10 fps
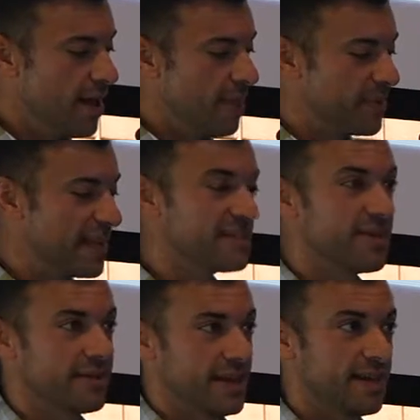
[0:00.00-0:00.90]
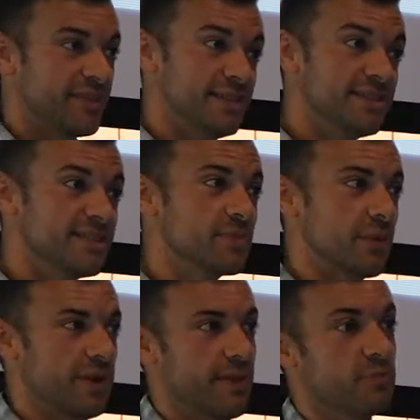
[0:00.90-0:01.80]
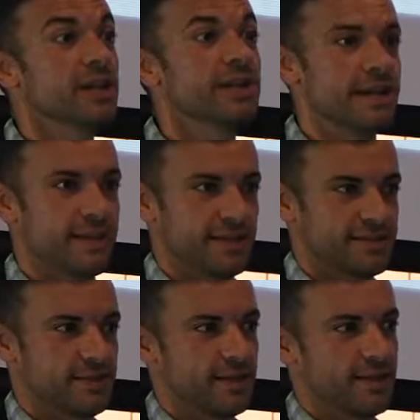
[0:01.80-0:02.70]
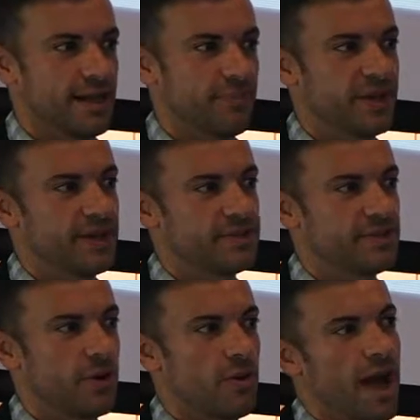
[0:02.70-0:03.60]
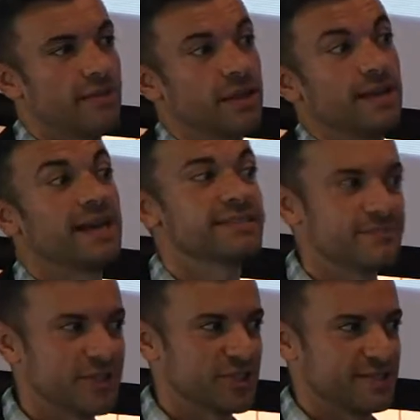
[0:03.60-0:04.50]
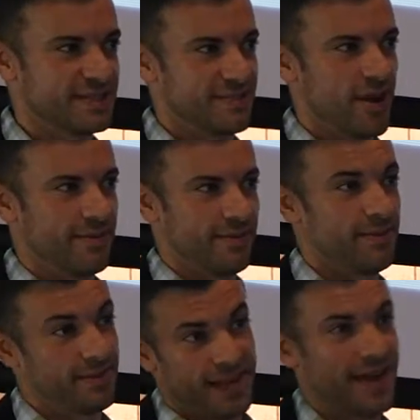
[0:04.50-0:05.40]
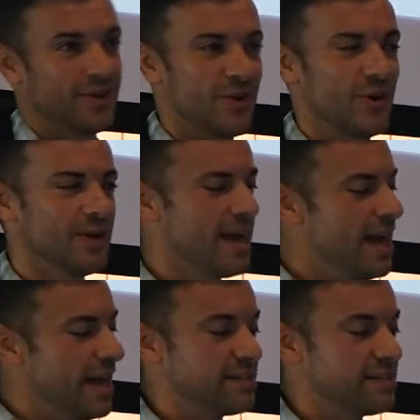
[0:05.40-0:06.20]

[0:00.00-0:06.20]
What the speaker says: But that's not the end of it. This is what we really need things to look like, because having less emissions is not the end goal.